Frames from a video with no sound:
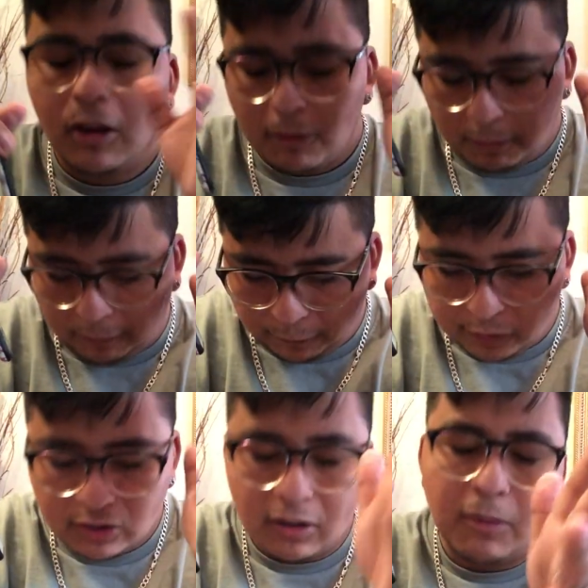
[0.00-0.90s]
But for
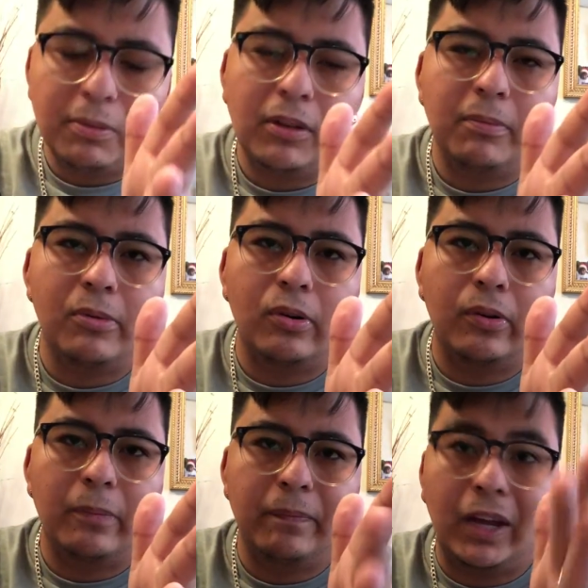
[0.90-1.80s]
some
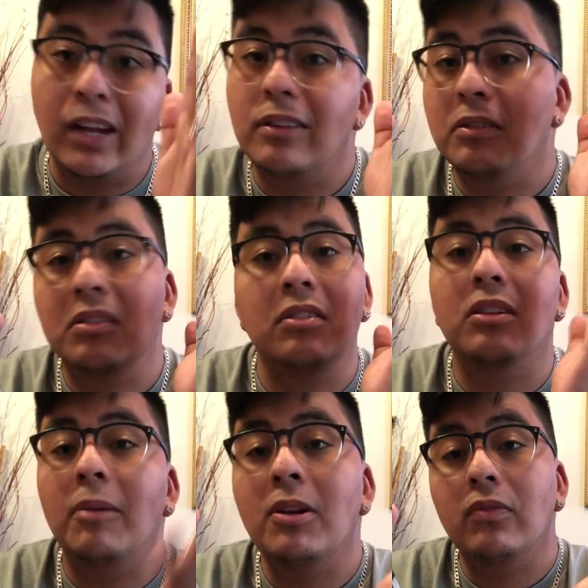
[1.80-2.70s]
people, and
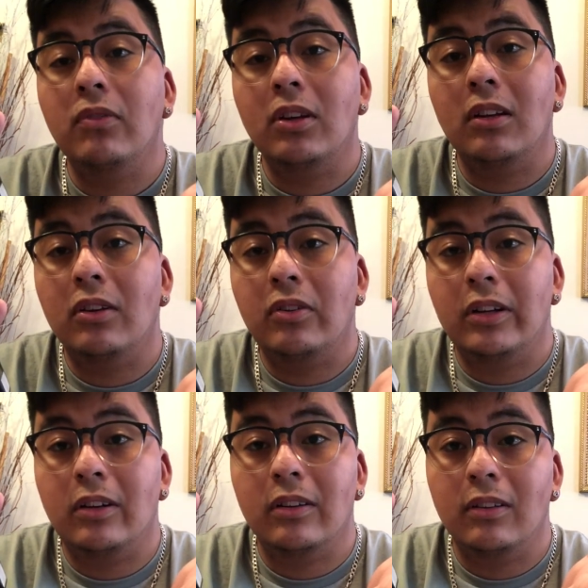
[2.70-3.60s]
let me you can agree
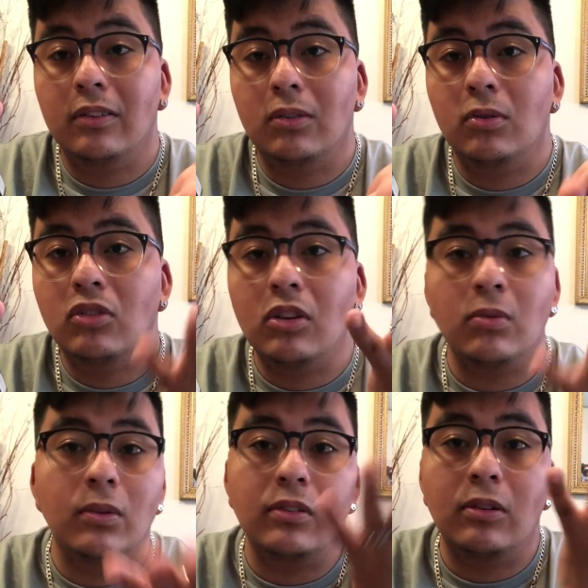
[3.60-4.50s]
on this. You just
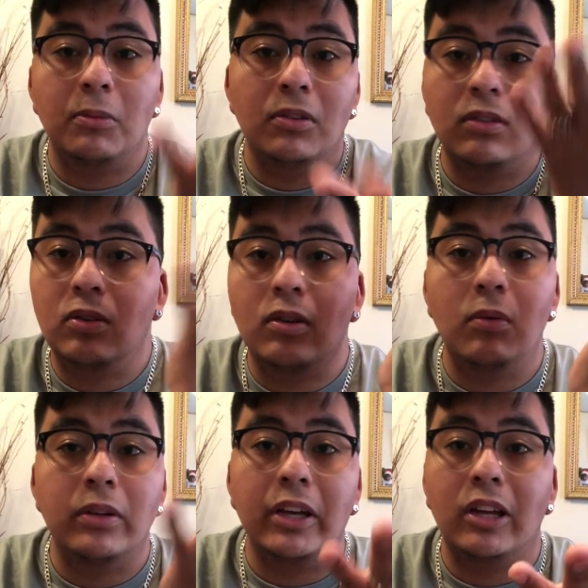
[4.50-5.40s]
want to listen to music. You don't
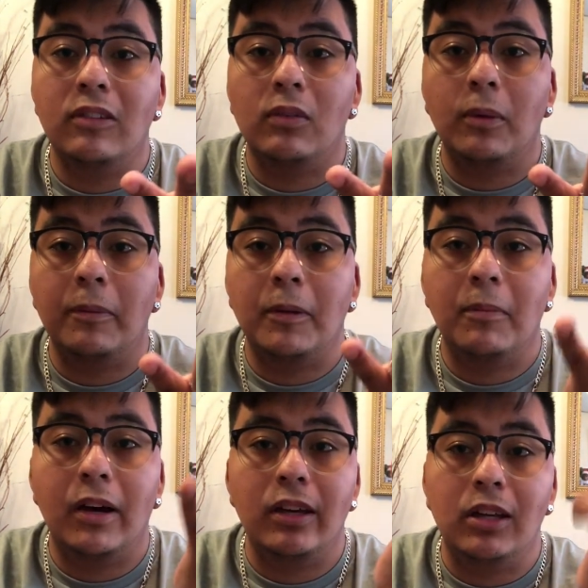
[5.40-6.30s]
want to get interrupted
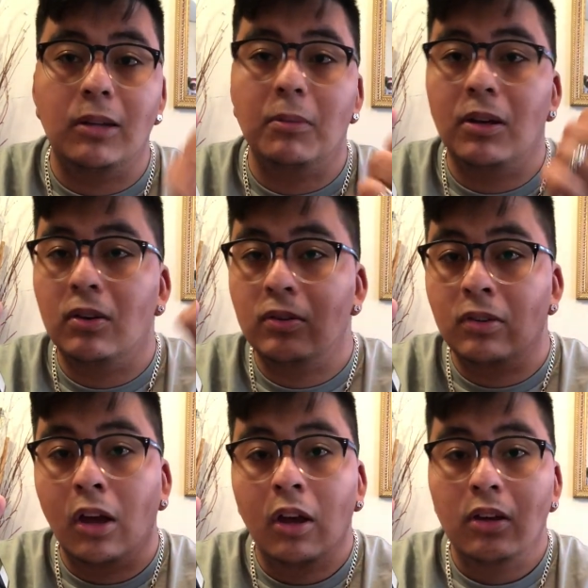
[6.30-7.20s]
by
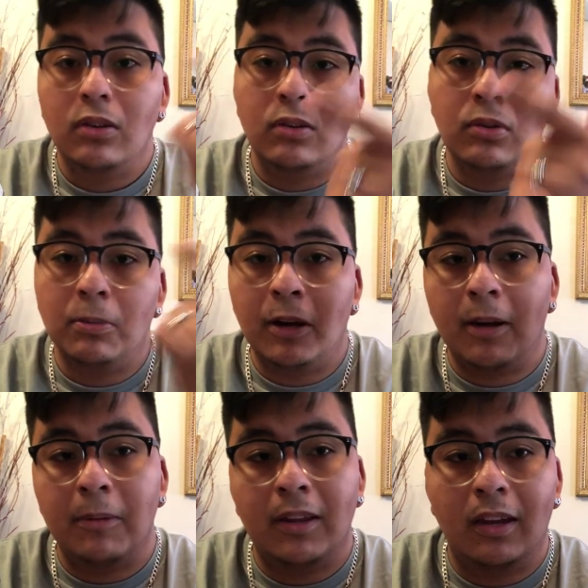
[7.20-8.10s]
emails, YouTube
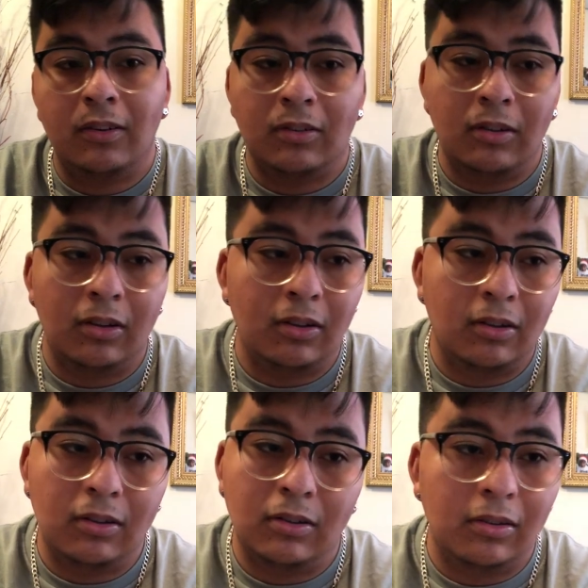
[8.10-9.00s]

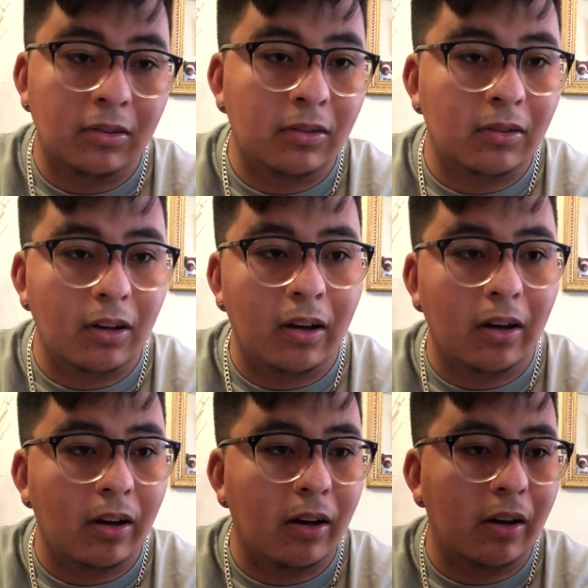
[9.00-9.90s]
recommendations,
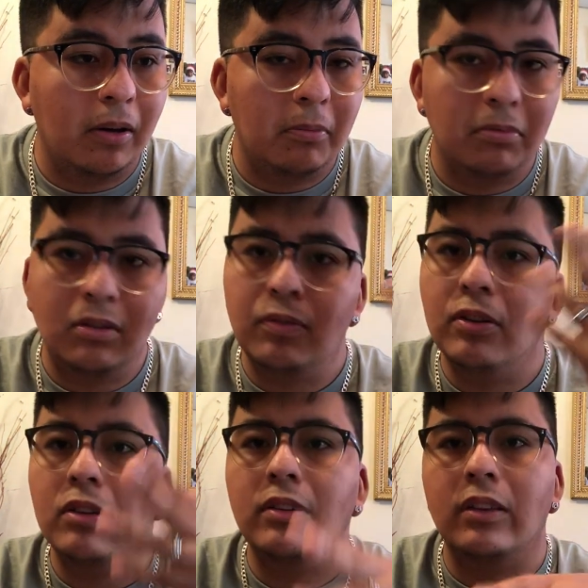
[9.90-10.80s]
um,
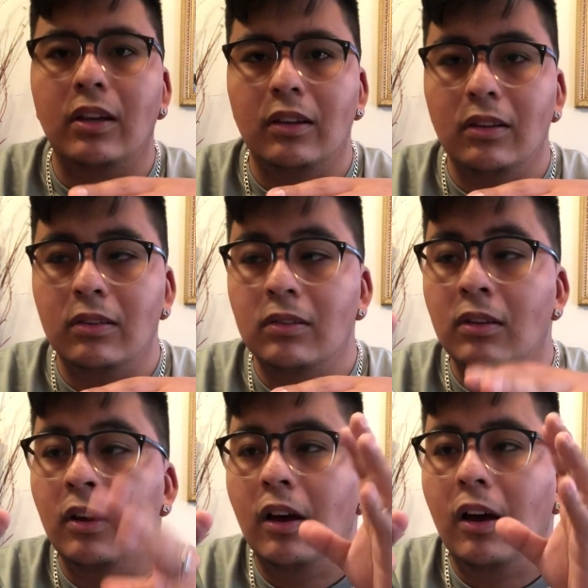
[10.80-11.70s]
different other things.
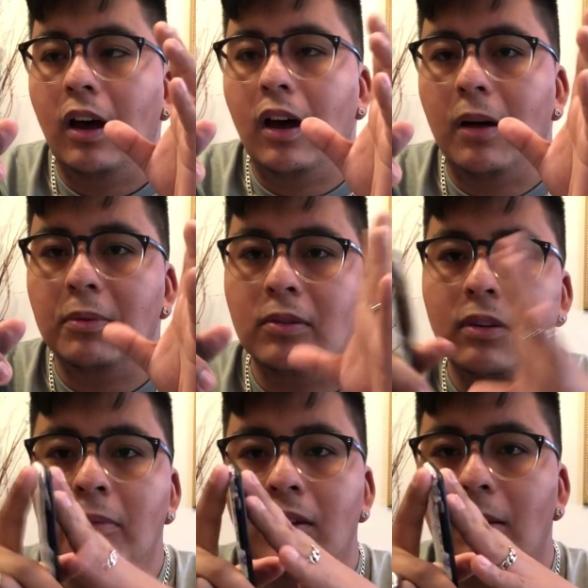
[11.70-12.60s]
Um, so
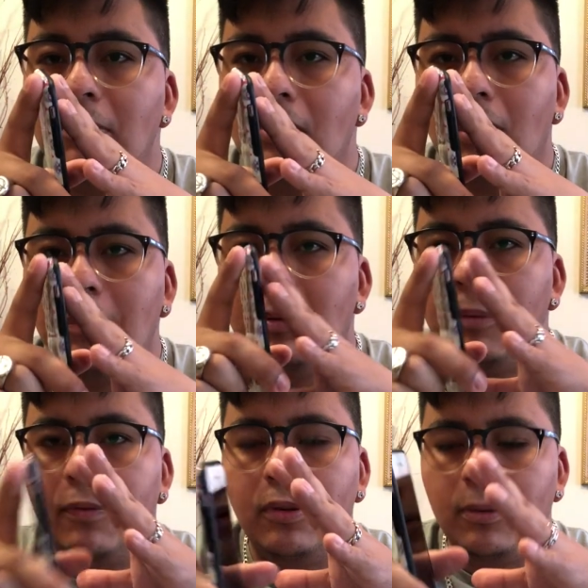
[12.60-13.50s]
sometimes, you know, I put
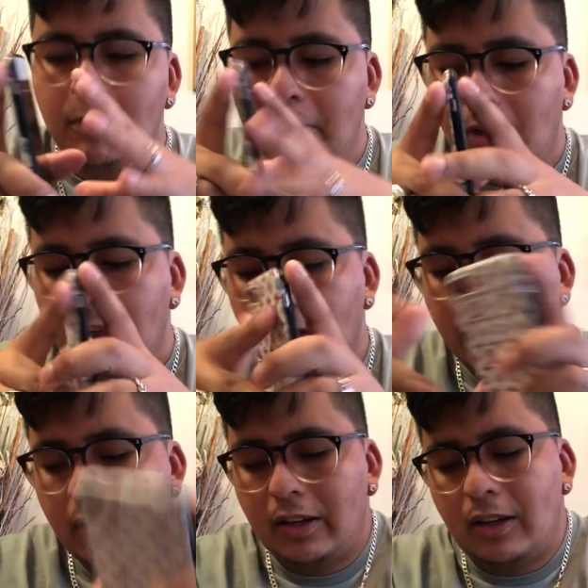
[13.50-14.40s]
my phone in my
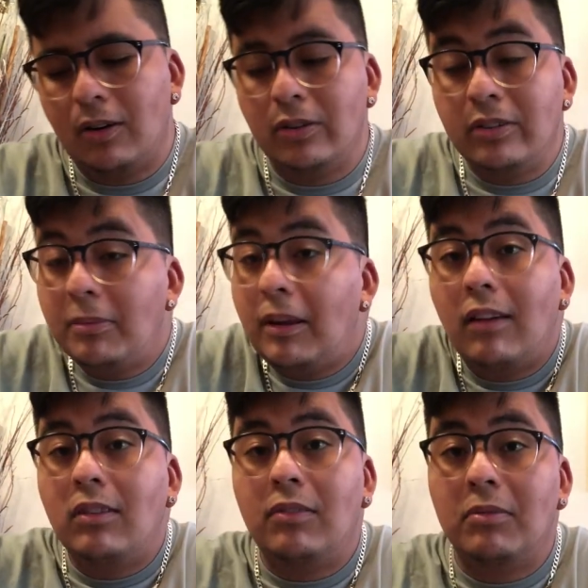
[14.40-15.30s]
pocket, or sometimes I
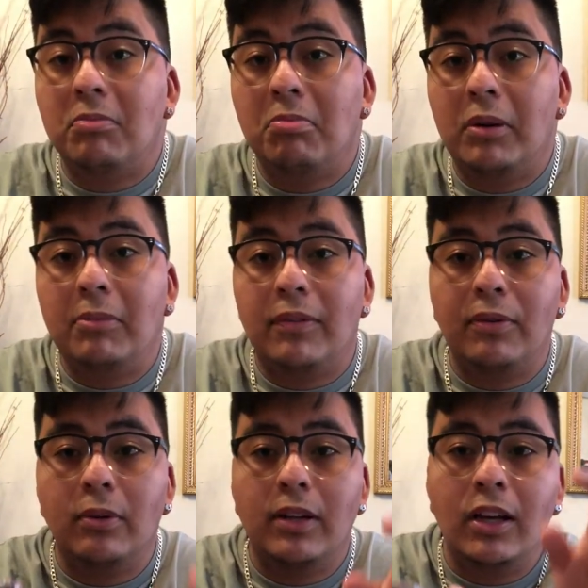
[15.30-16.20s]
don't even bring my
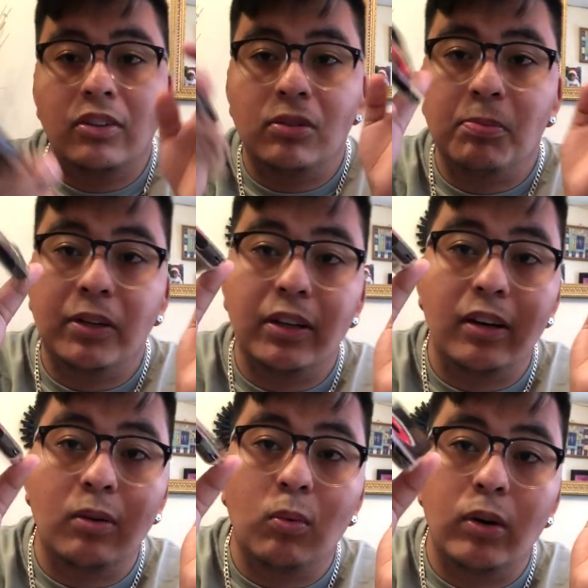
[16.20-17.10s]
phone, and I just bring
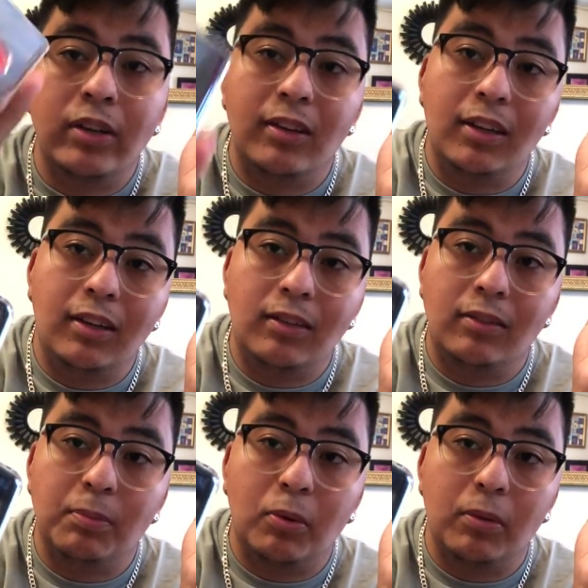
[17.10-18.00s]
a, one of
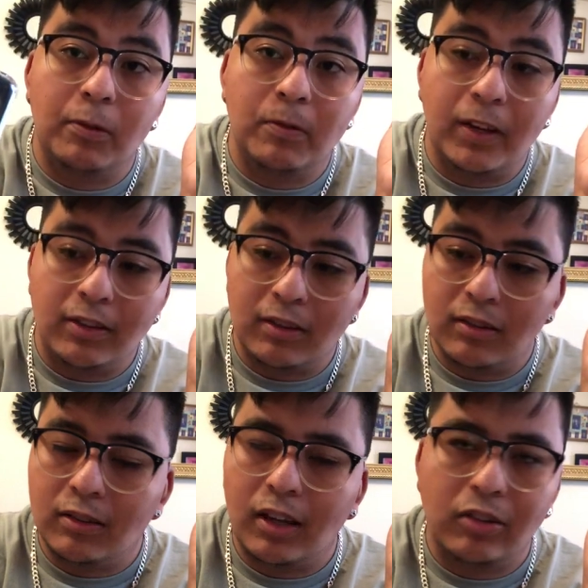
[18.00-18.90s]
these portable
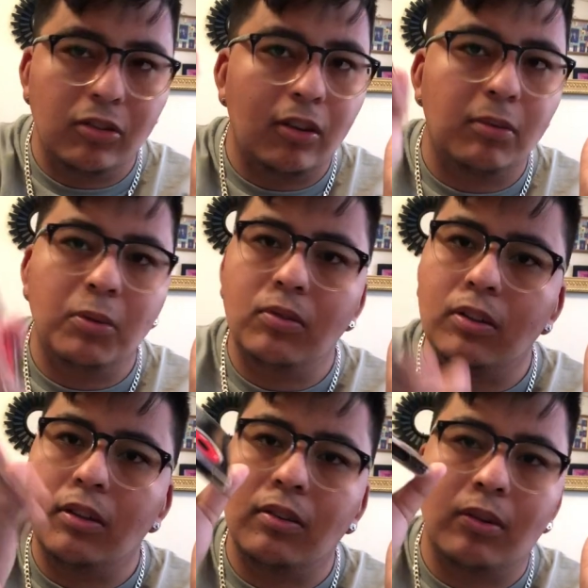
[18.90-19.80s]
devices that just has
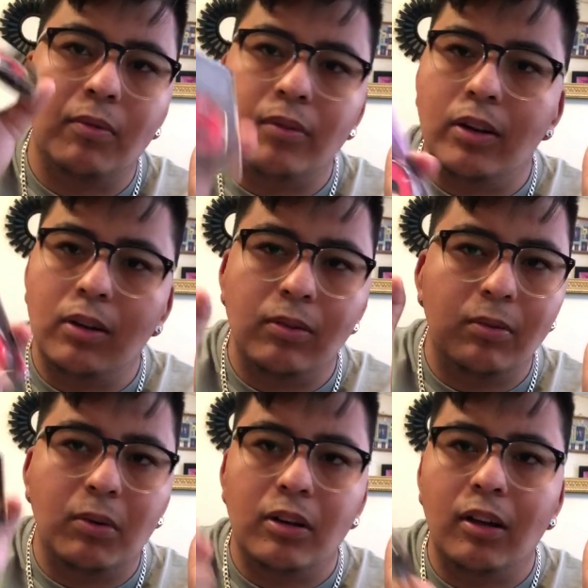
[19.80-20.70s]
music, some videos, and
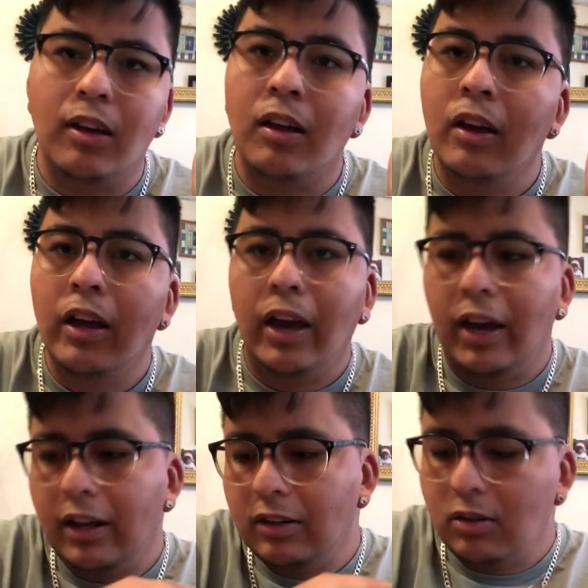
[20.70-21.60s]
whatnot,
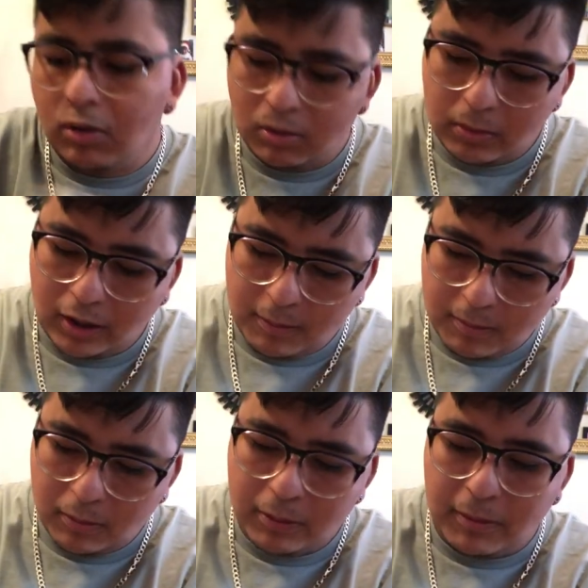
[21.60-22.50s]
and go on
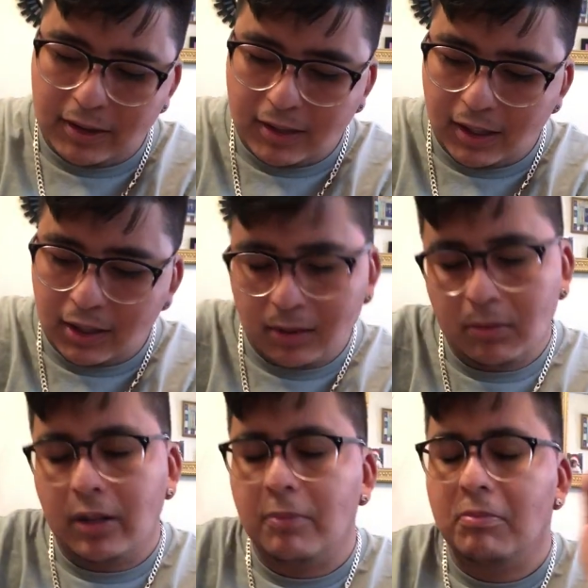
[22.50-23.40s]
without with my day
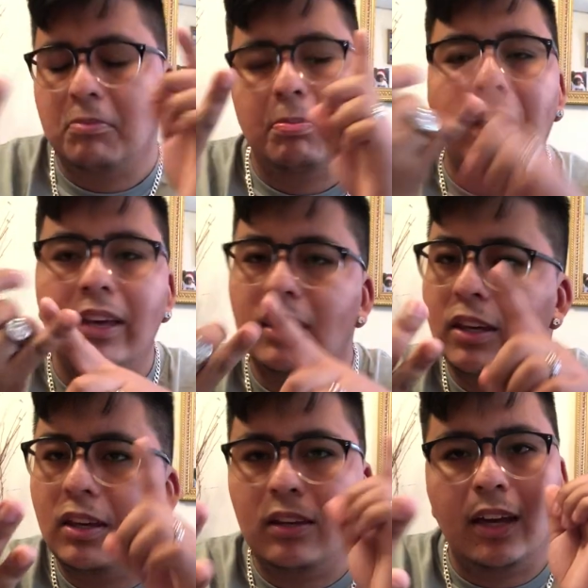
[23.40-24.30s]
when I'm
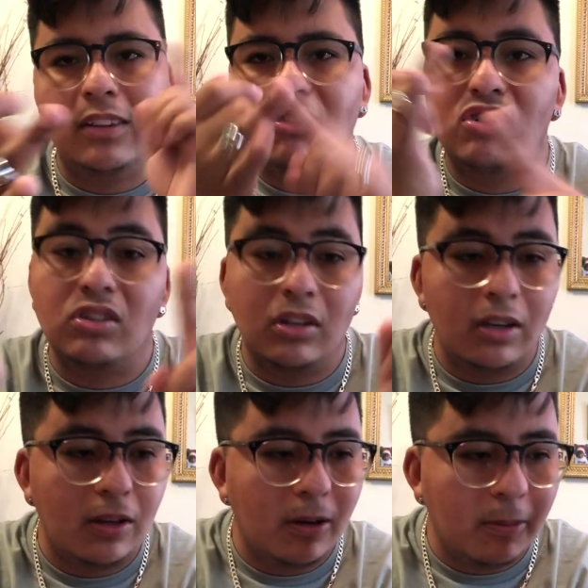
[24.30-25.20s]
biking, at the
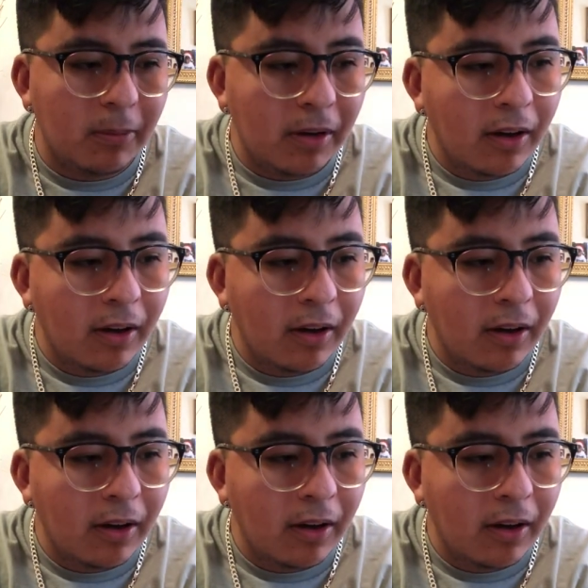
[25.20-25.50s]
gym,